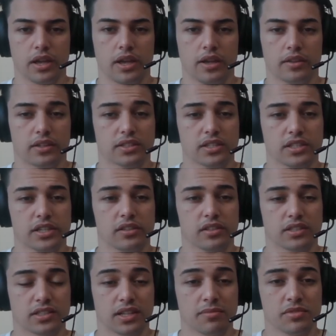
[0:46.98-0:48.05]
This has yielded
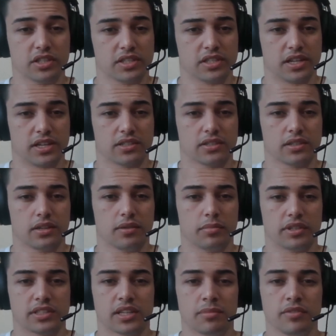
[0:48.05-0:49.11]
some success,
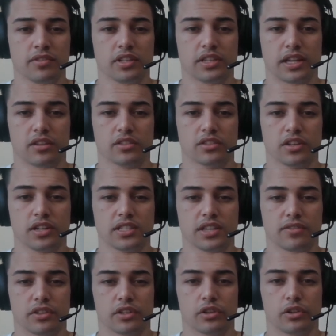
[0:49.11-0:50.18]
but some of the downsides have
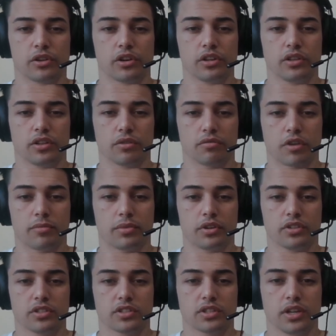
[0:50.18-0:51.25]
included the
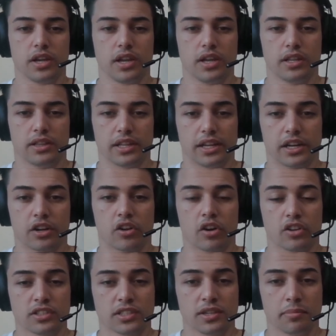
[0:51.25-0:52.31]
robots needing
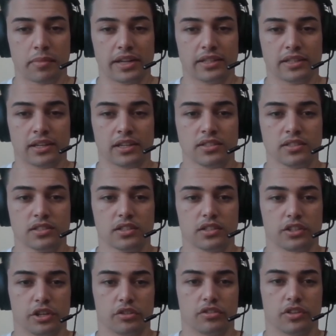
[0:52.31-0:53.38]
constant maintenance
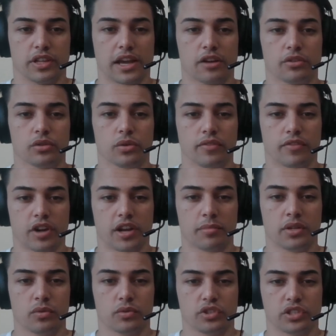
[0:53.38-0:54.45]
due to the outdoor
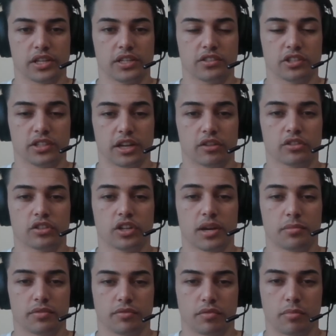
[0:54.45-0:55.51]
environment, which leads to downtime
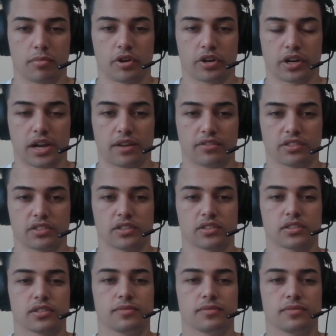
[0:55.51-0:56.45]
of the robotic harvesters.